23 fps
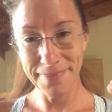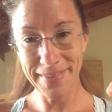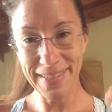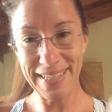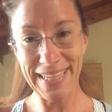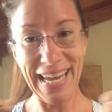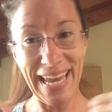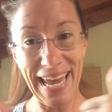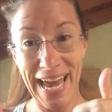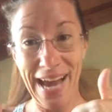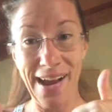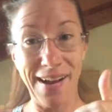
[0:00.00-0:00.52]

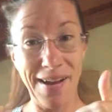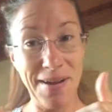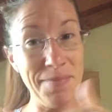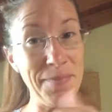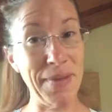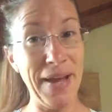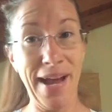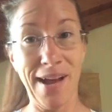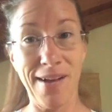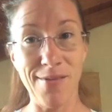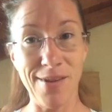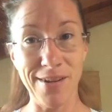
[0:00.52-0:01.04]
yeah, come
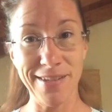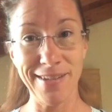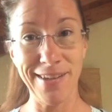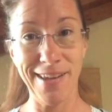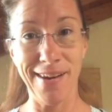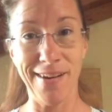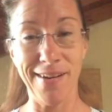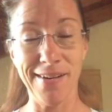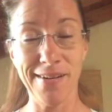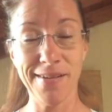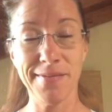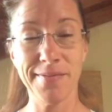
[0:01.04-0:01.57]
back, watch
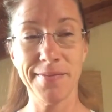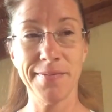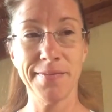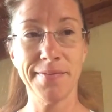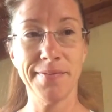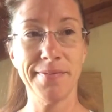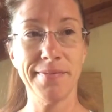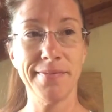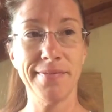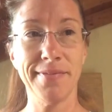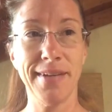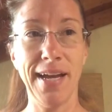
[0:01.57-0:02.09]
later.
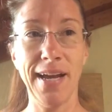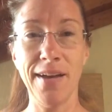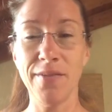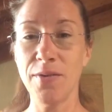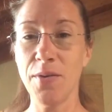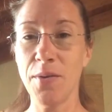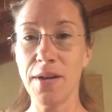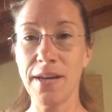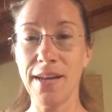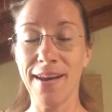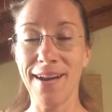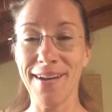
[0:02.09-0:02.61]
I have
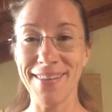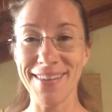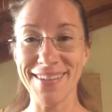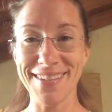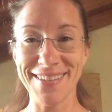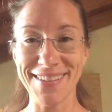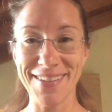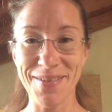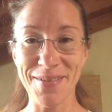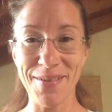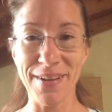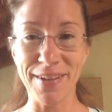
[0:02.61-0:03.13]
no idea how this
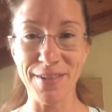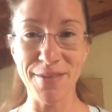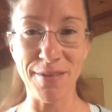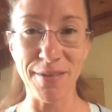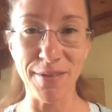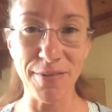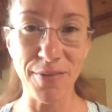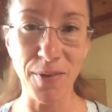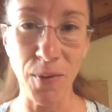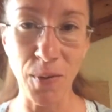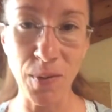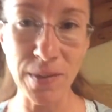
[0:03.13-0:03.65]
is going to
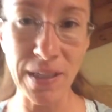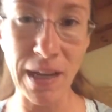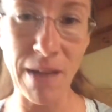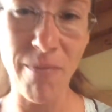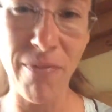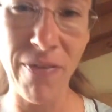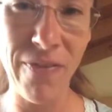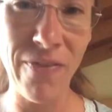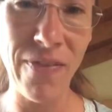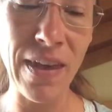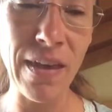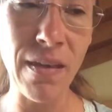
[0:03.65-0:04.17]
unfold. I'm
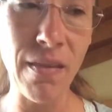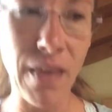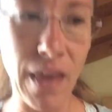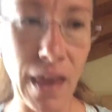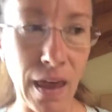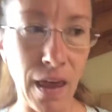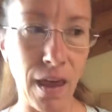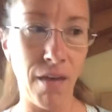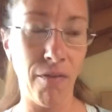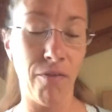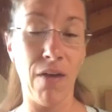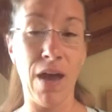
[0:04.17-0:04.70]

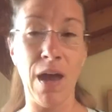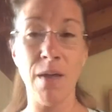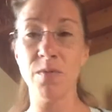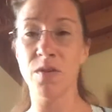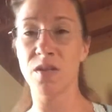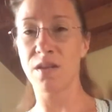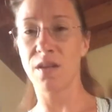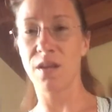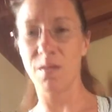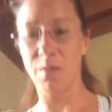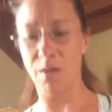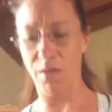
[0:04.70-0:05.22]
feeling, if I'm
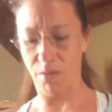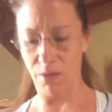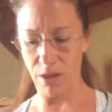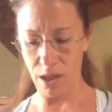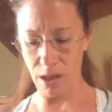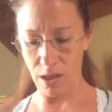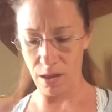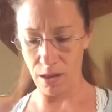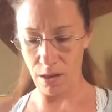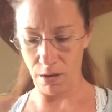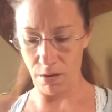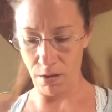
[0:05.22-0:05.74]
just going to be really
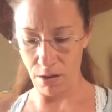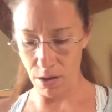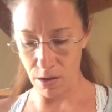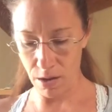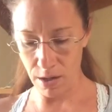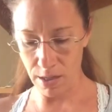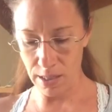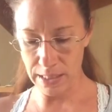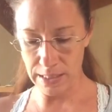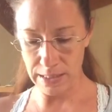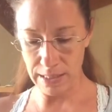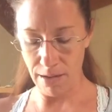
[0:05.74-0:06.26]
clear and
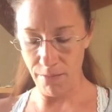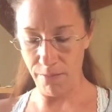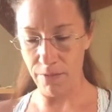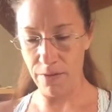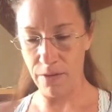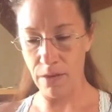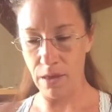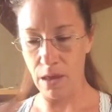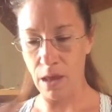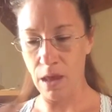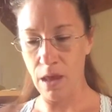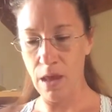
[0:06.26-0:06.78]
honest, I'm
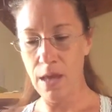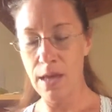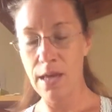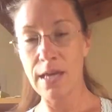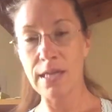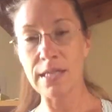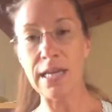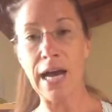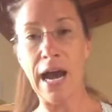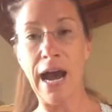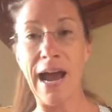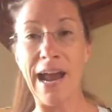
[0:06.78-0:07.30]
feeling
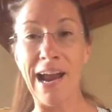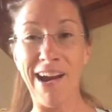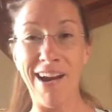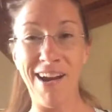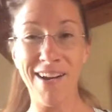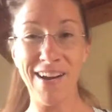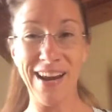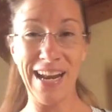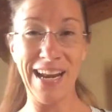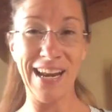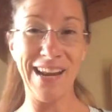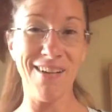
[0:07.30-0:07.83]

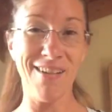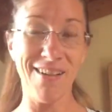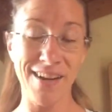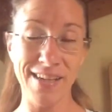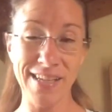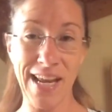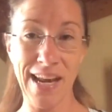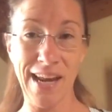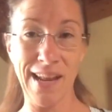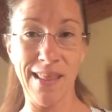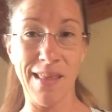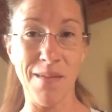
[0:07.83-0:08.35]
tired and
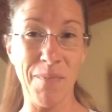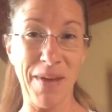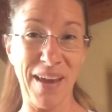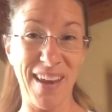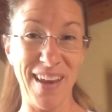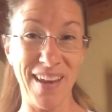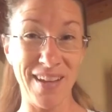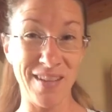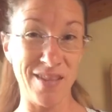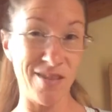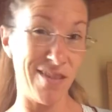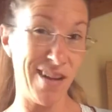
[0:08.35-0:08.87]
irritated that my
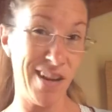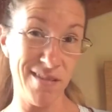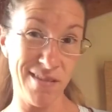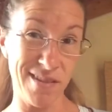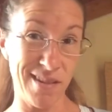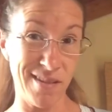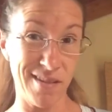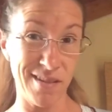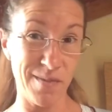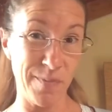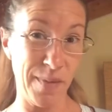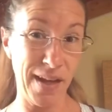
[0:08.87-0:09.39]
kids are
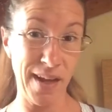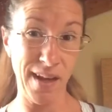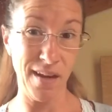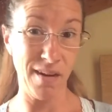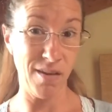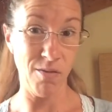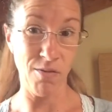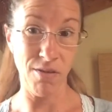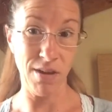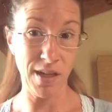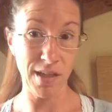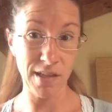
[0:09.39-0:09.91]
downstairs making
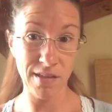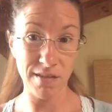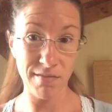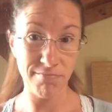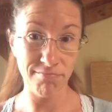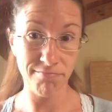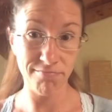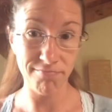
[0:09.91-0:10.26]
noise.